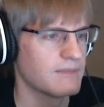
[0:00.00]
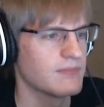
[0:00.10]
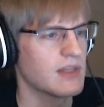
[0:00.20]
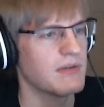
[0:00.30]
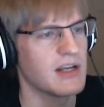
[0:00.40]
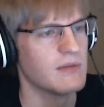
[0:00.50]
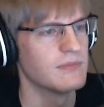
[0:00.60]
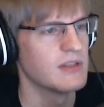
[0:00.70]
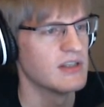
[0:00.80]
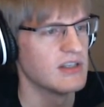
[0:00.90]
There we go.
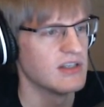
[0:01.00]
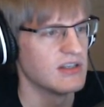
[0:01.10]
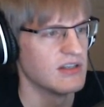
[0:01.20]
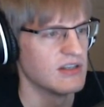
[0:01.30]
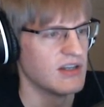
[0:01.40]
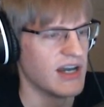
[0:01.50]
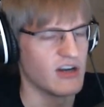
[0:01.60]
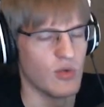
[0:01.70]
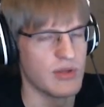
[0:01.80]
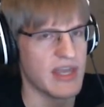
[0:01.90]
I
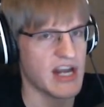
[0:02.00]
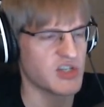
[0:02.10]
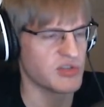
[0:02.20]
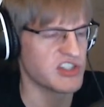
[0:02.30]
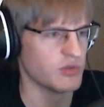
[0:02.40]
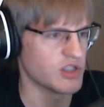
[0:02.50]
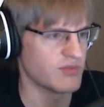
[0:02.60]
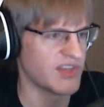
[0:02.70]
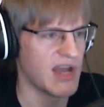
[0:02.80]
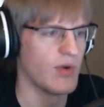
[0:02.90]
don't know where the actual solution
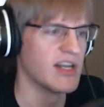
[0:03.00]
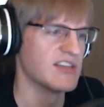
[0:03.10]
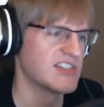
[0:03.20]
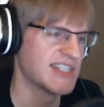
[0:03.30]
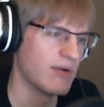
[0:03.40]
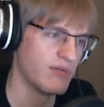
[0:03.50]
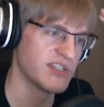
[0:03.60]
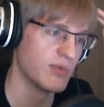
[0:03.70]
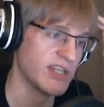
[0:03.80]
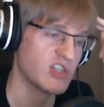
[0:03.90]
for that one is. That one was
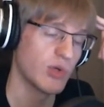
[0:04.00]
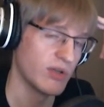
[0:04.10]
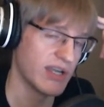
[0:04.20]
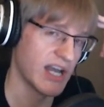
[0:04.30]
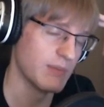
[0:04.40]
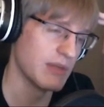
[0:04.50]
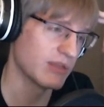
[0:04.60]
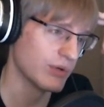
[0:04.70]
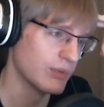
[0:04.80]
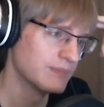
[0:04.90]
the one that Toriel guided me
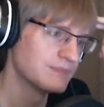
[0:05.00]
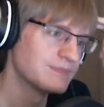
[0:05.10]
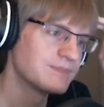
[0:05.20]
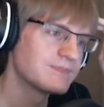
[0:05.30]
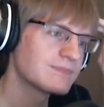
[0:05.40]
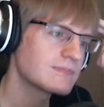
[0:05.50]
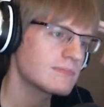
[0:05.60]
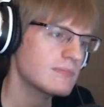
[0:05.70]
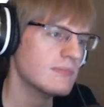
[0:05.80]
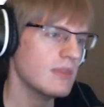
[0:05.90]
through.
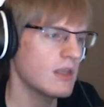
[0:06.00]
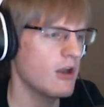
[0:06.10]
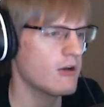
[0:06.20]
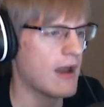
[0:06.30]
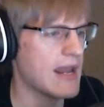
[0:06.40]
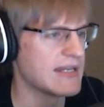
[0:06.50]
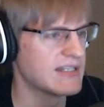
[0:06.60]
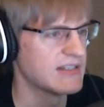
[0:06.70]
All right.